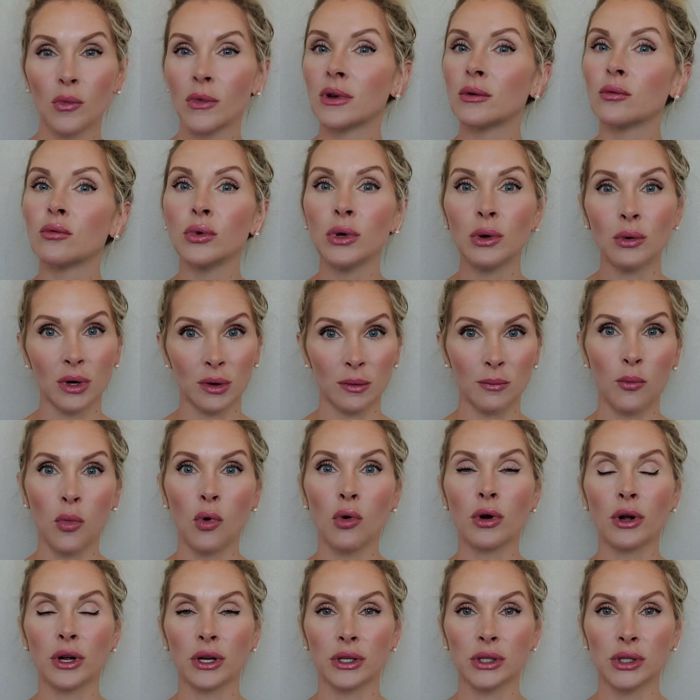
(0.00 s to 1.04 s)
we were
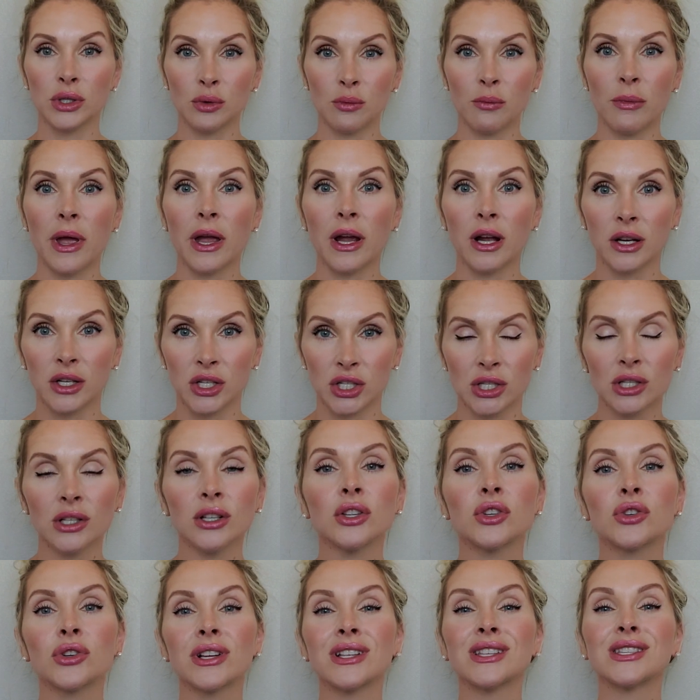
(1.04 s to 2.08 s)
born to bear
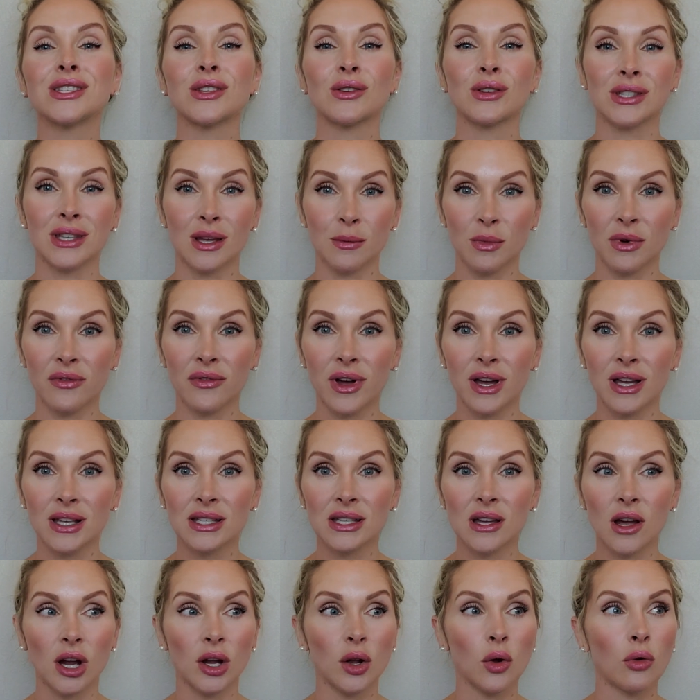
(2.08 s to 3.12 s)
children, so some of us
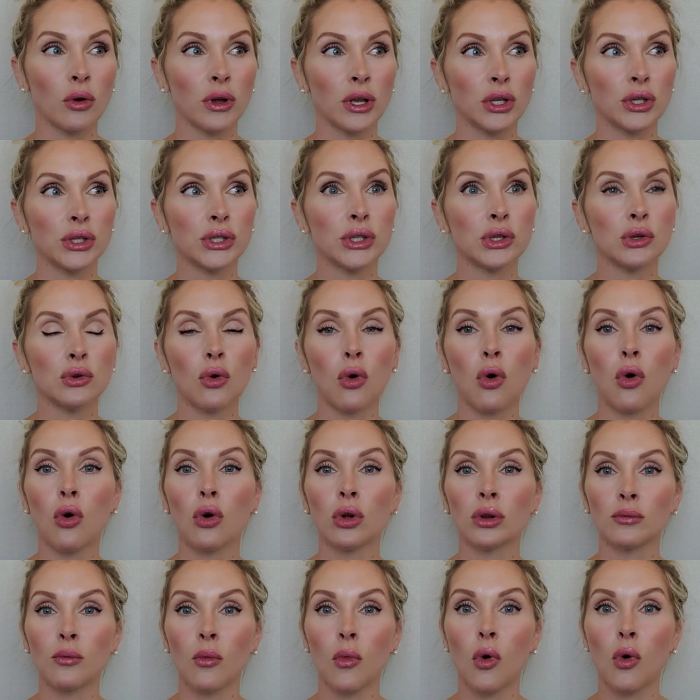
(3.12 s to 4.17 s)
are going to
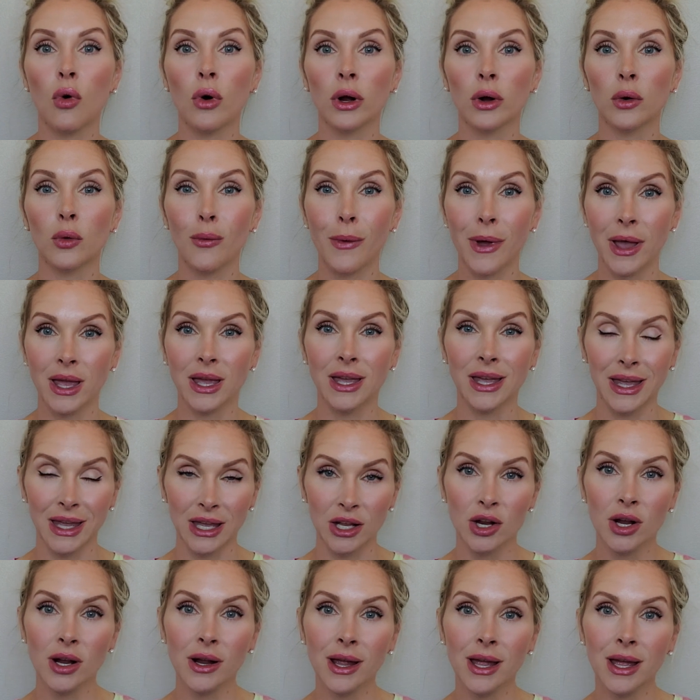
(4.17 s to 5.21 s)
hold more weight in
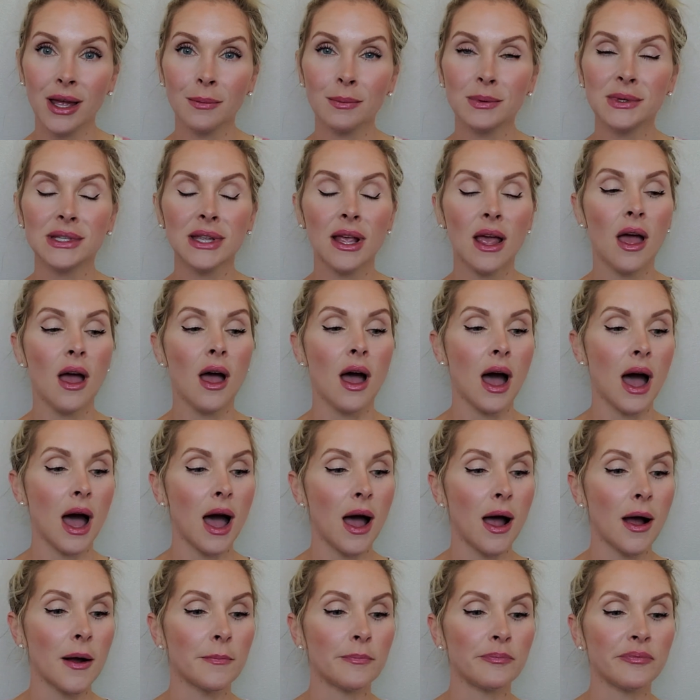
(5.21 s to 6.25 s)
our hips.
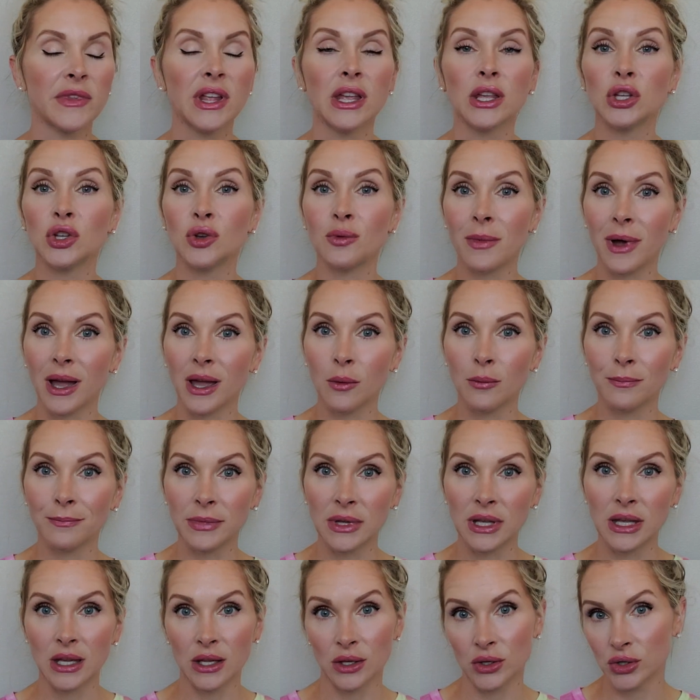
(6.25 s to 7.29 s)
You might
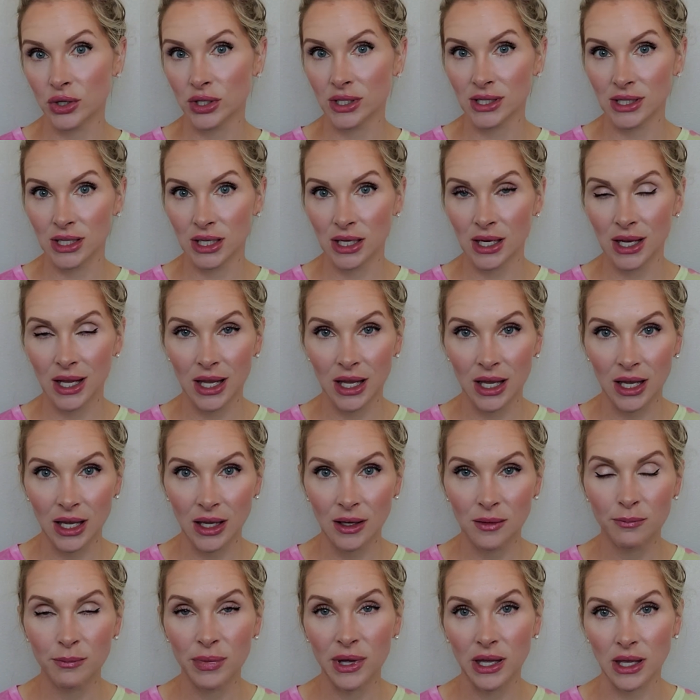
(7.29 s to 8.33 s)
be interested
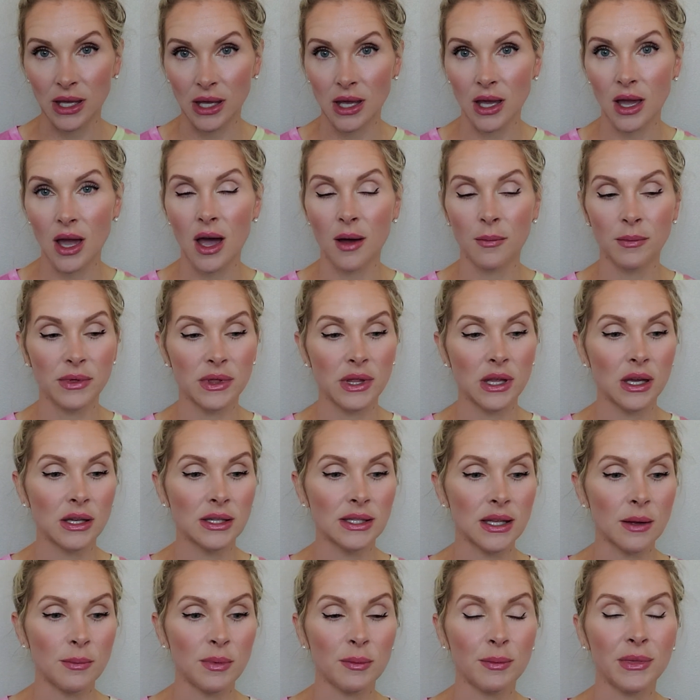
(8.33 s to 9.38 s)
in picking up the
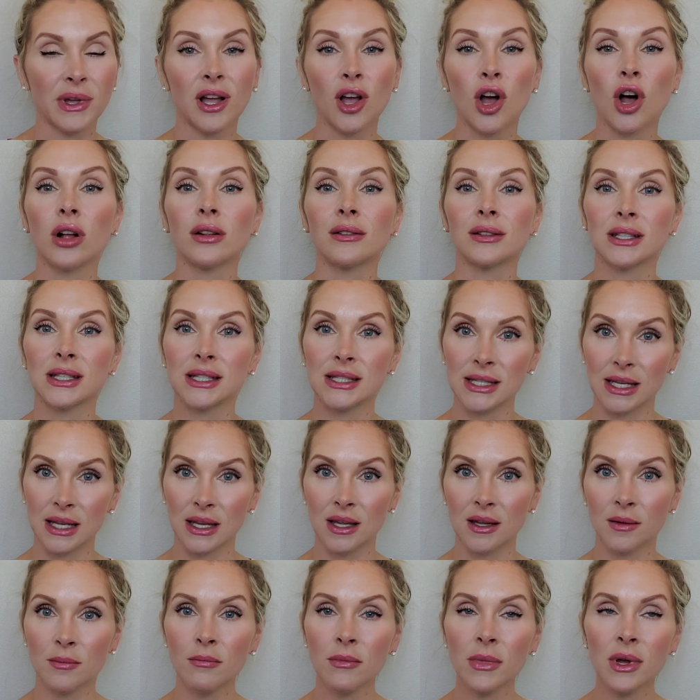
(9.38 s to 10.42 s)
supplement called
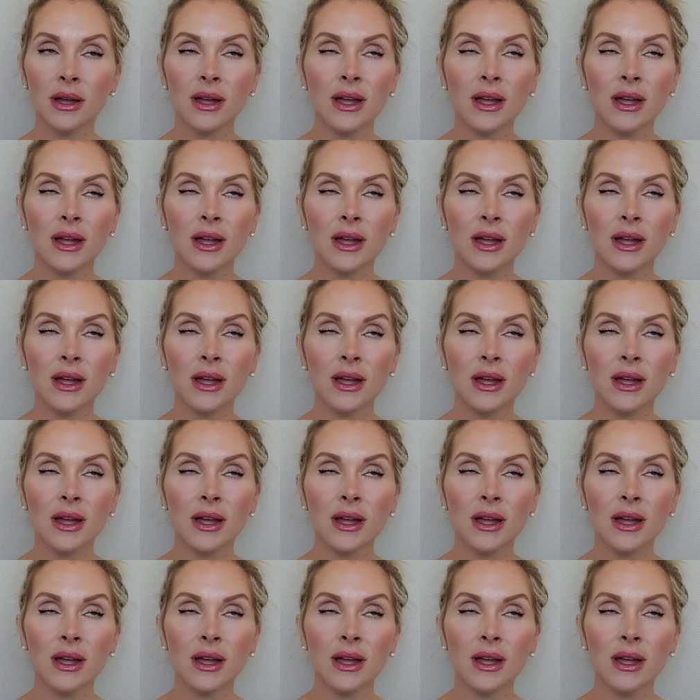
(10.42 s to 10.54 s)
DIM.